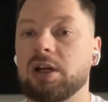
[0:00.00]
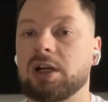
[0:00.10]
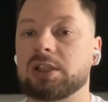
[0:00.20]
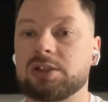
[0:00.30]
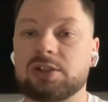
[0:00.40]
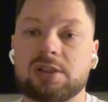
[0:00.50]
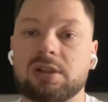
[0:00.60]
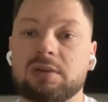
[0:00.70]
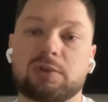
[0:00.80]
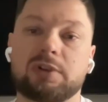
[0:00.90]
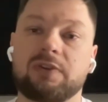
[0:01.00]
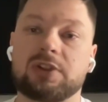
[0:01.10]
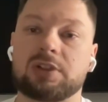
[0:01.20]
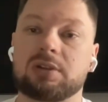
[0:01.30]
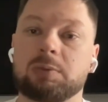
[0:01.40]
It's just like more
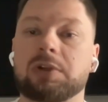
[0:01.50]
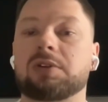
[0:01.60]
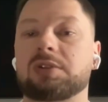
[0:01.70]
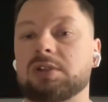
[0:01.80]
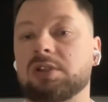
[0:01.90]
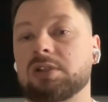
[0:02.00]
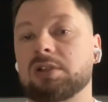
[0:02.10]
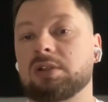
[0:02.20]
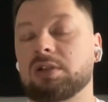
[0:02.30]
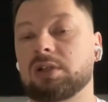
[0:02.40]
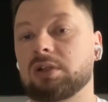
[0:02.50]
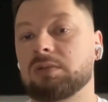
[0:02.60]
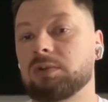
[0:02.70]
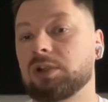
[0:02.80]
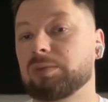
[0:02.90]
efficient because it's
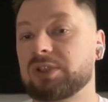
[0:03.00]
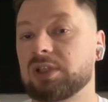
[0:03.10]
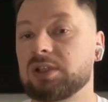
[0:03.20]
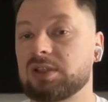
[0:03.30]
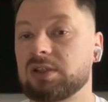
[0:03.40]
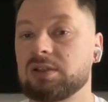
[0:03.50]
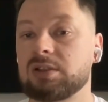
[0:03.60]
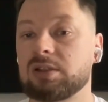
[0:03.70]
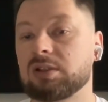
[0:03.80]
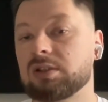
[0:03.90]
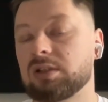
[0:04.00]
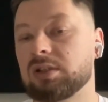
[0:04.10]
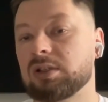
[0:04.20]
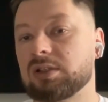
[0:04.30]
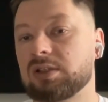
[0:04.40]
almost instant and
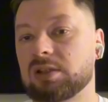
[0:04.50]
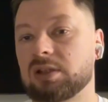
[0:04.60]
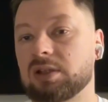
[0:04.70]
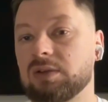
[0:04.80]
it's